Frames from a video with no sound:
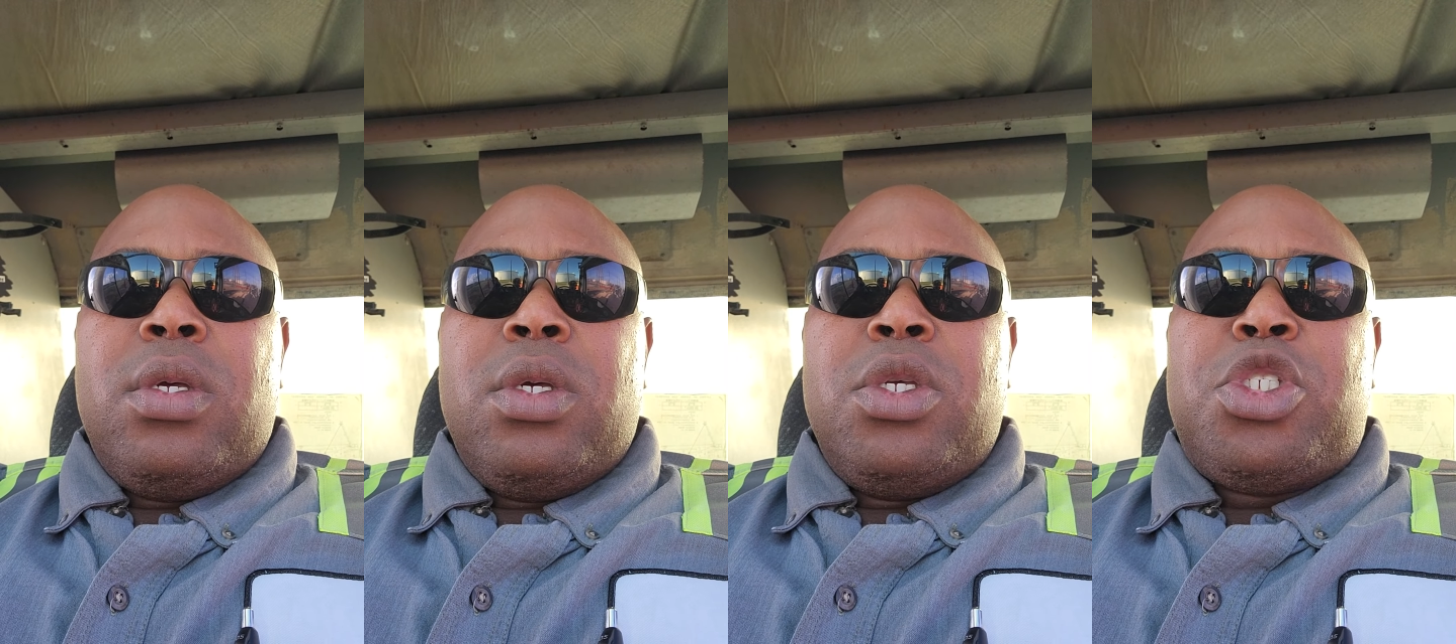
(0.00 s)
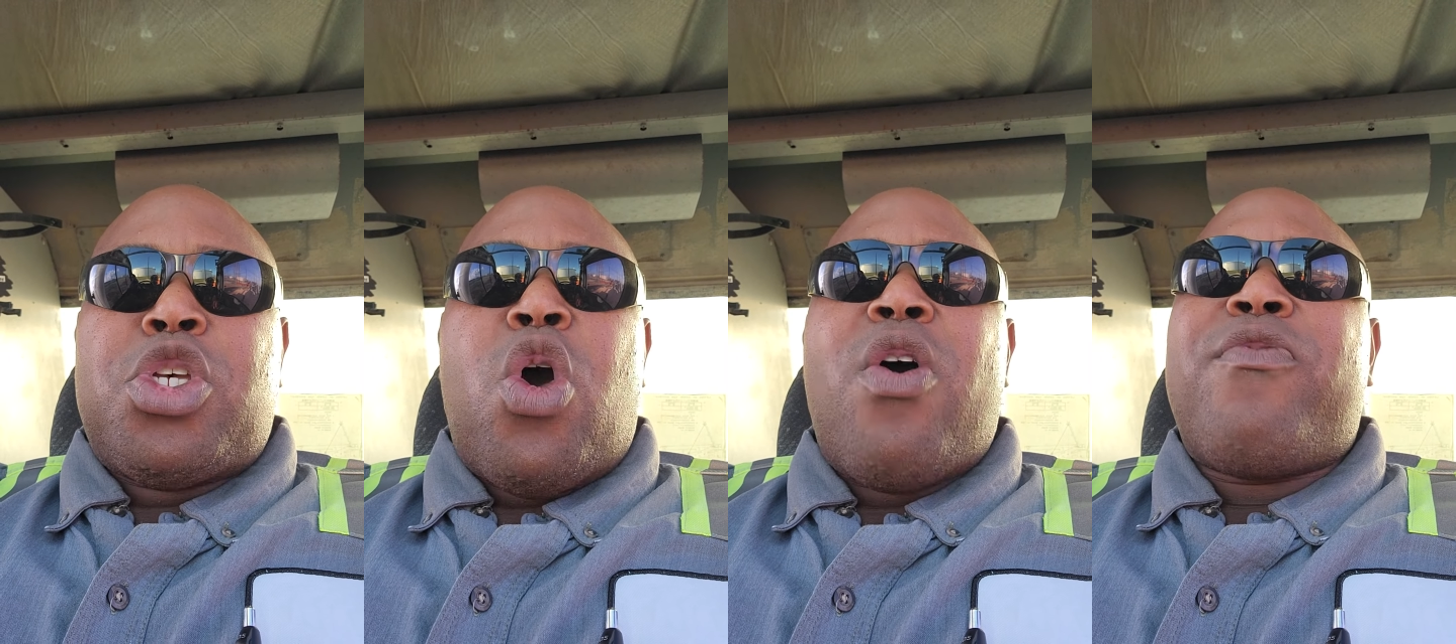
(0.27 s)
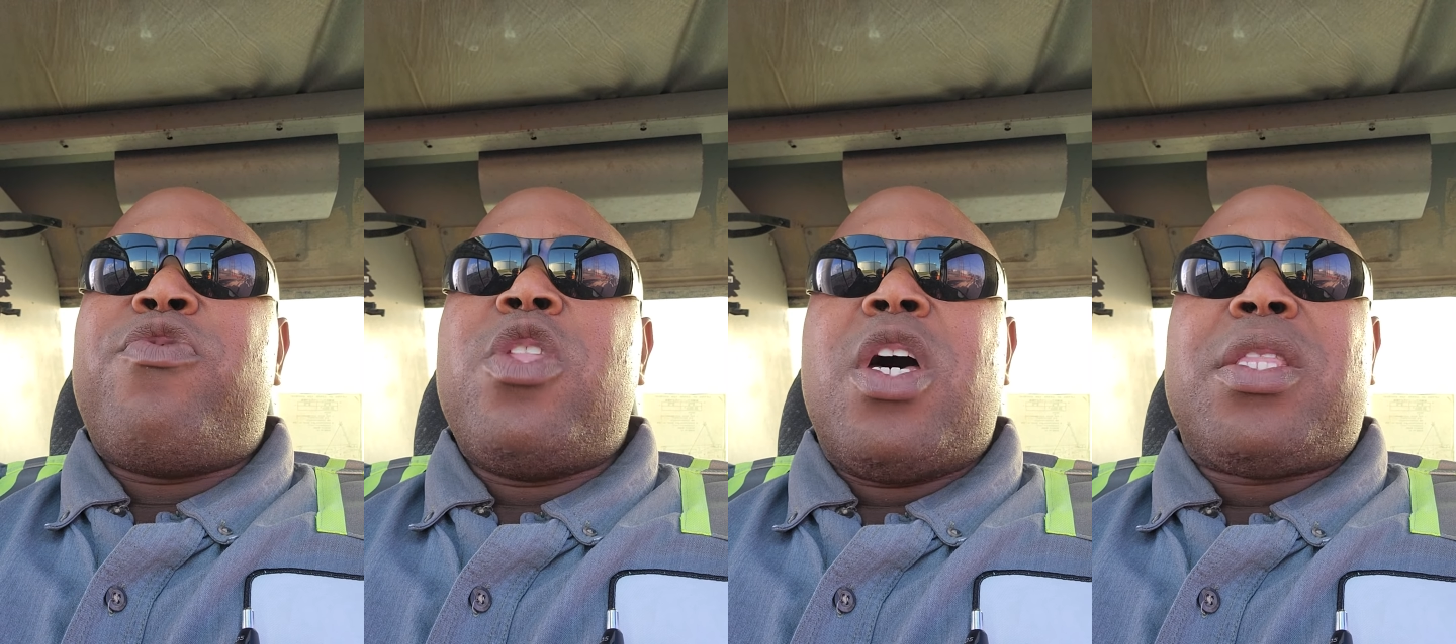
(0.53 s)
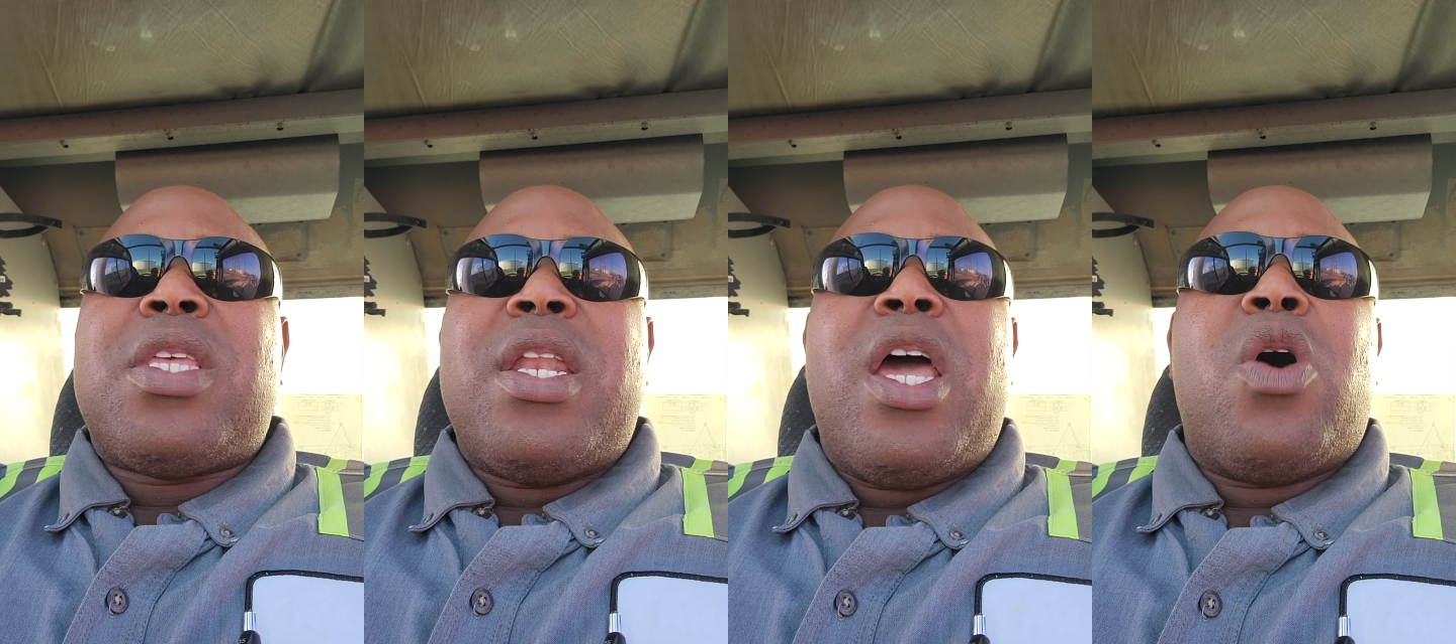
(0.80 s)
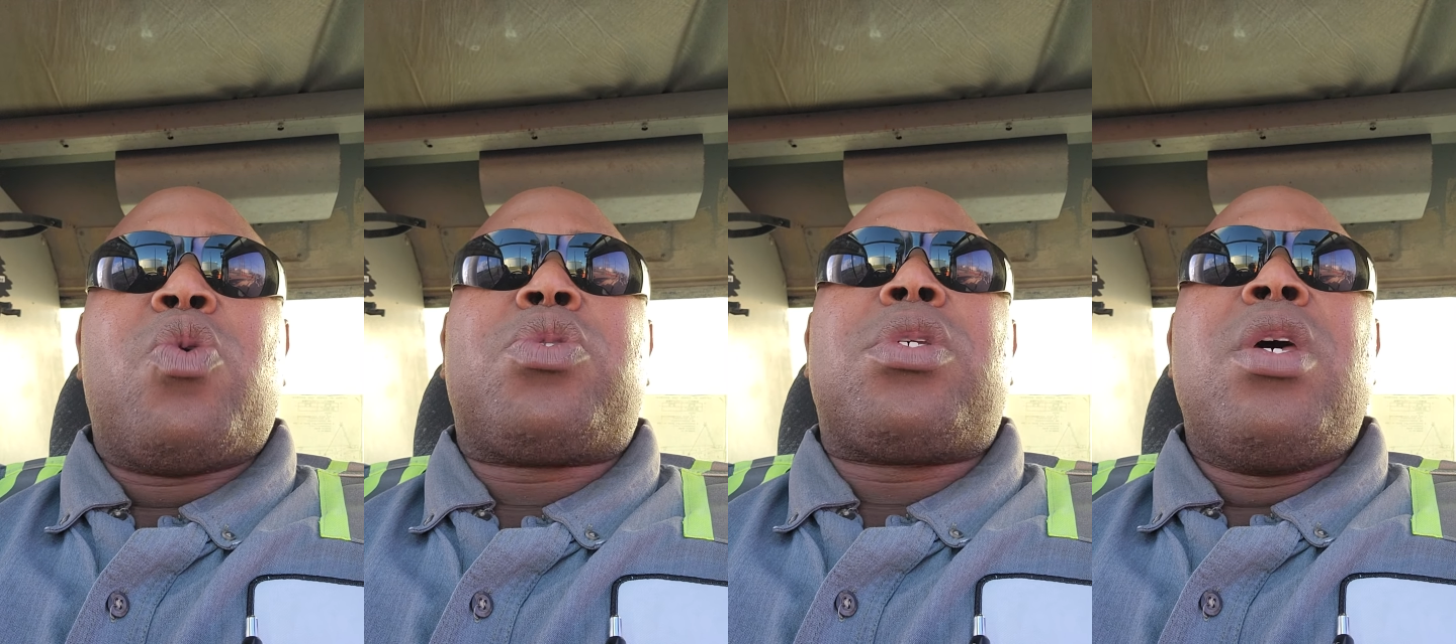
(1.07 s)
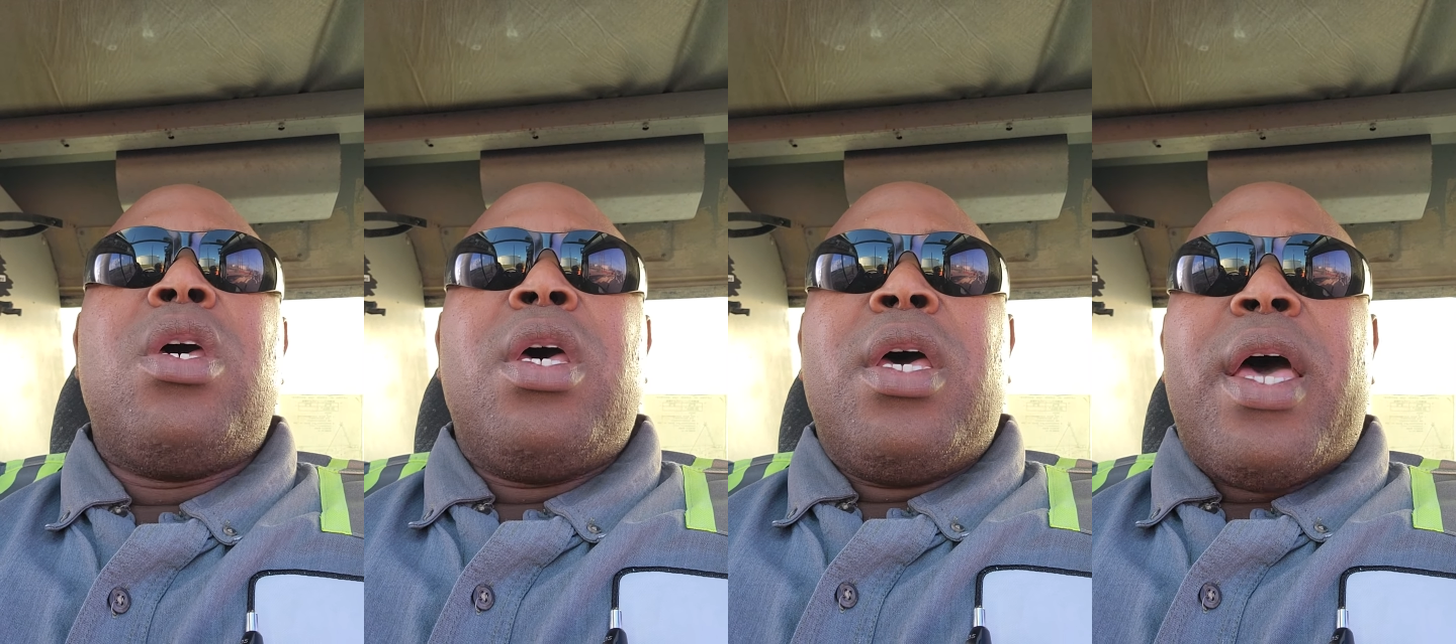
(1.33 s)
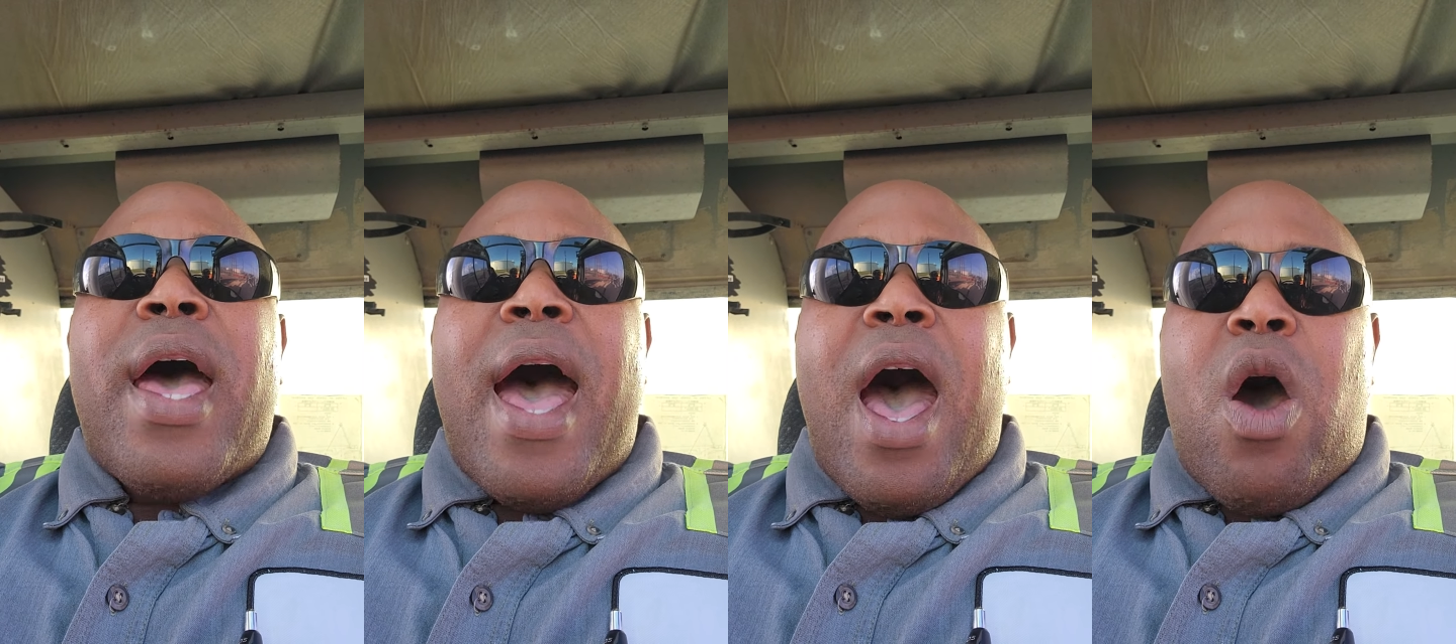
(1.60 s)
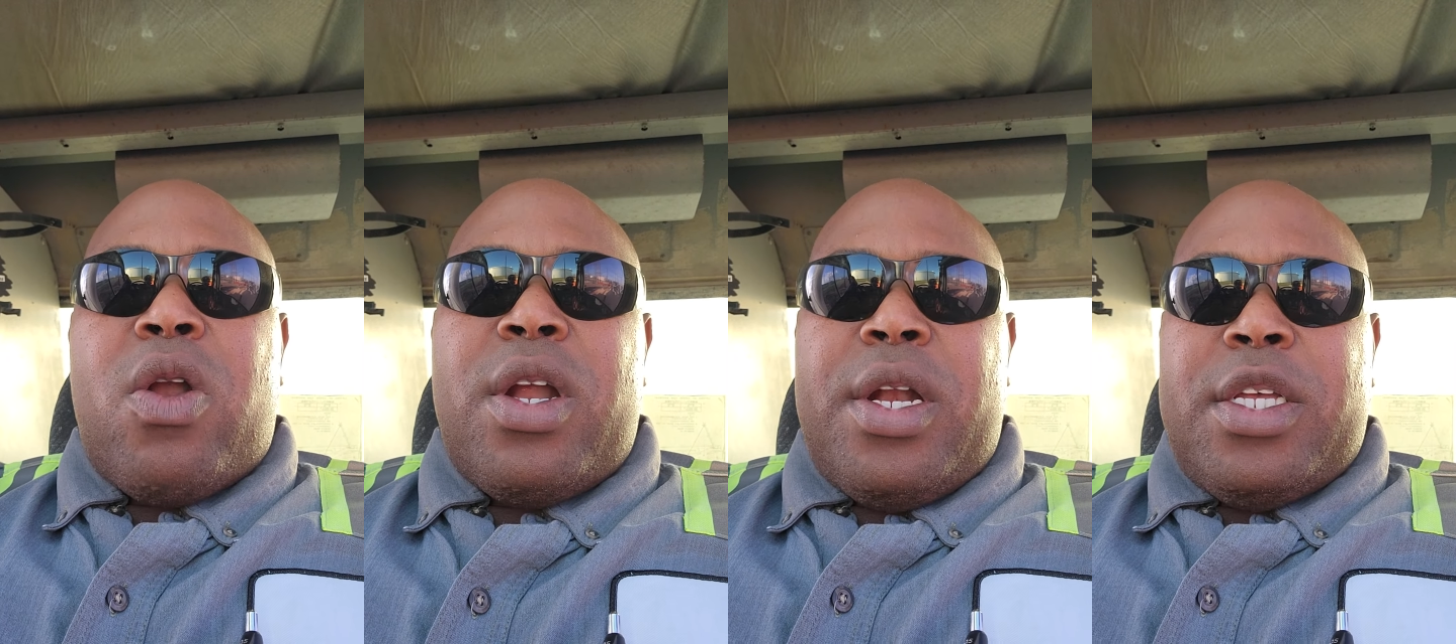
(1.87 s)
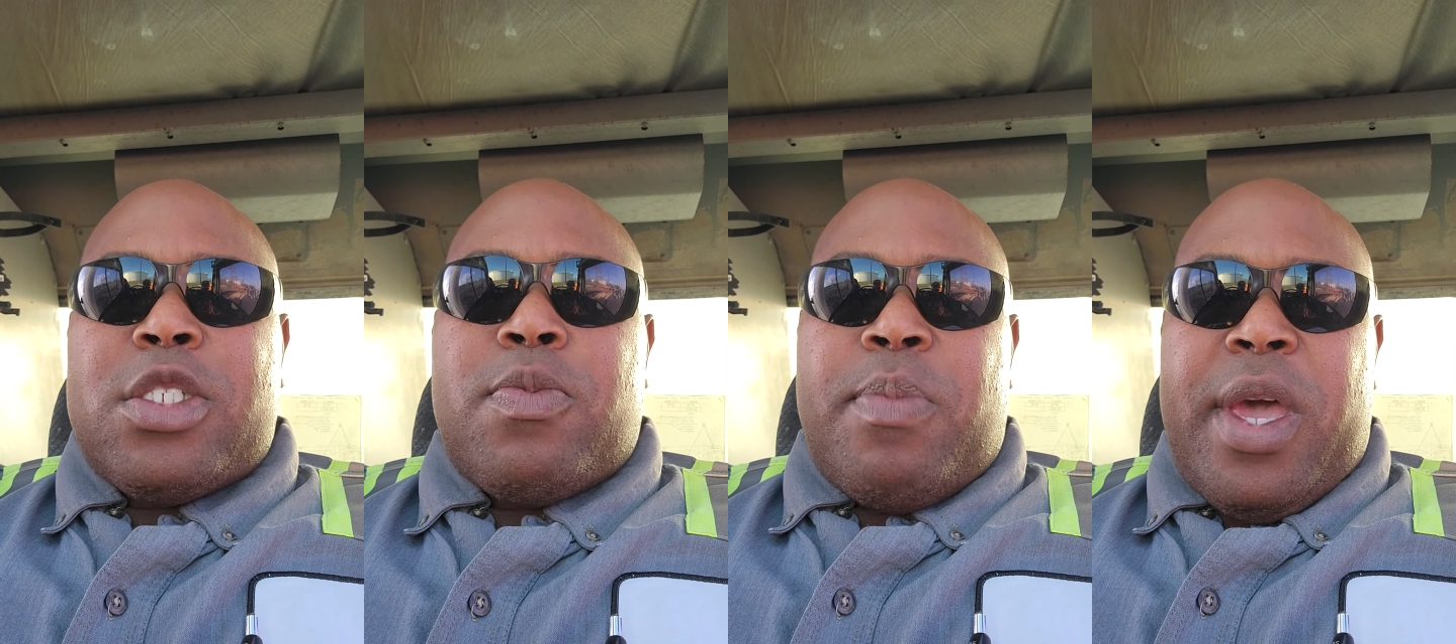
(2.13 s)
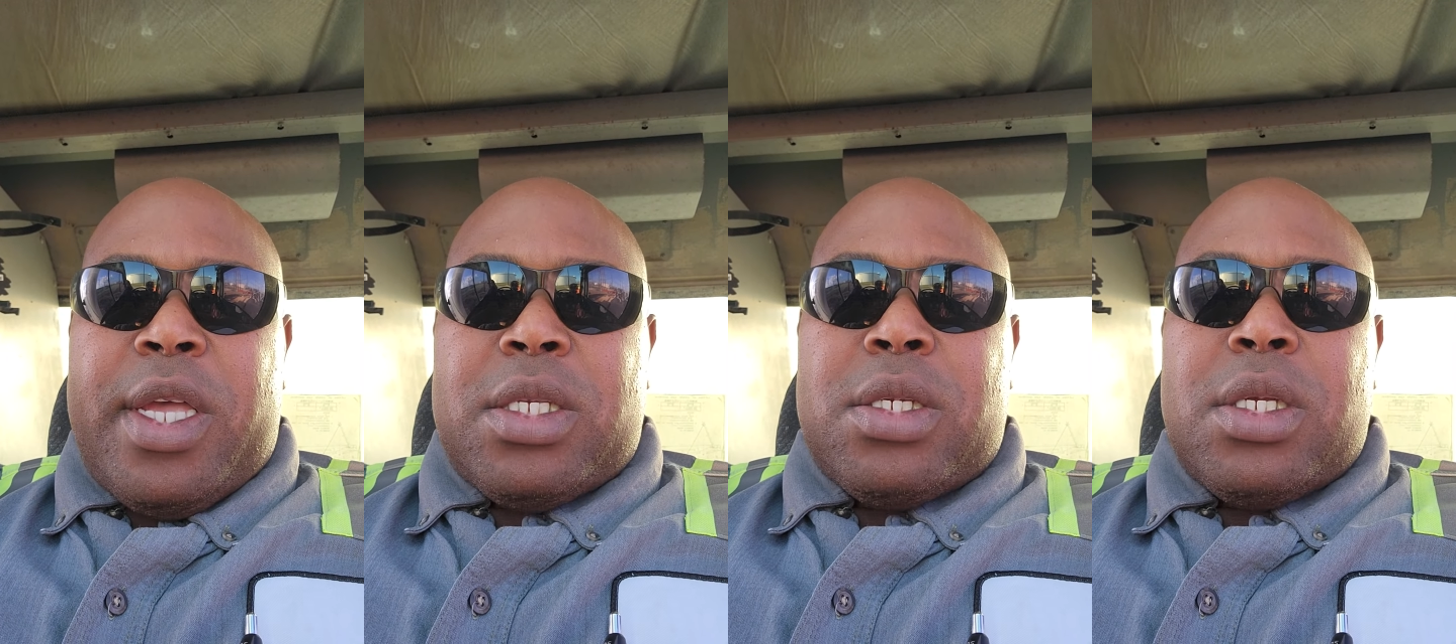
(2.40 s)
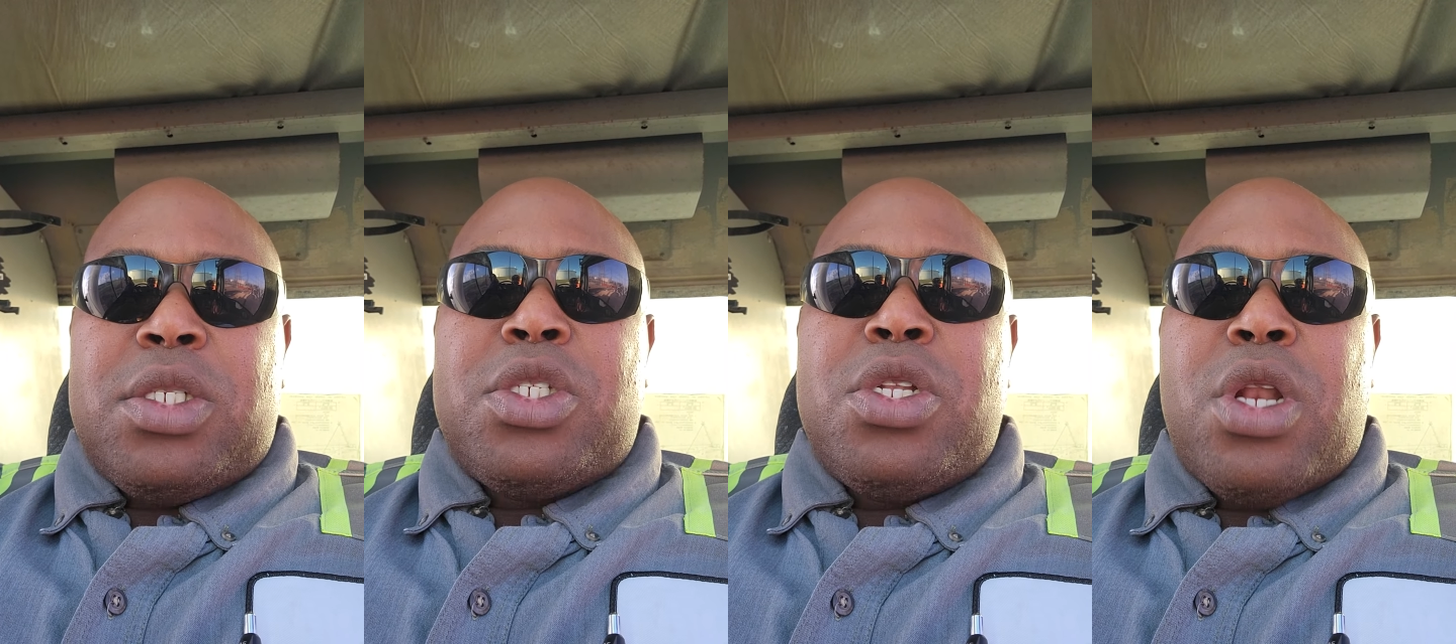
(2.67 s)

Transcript: So if nothing else out of this message,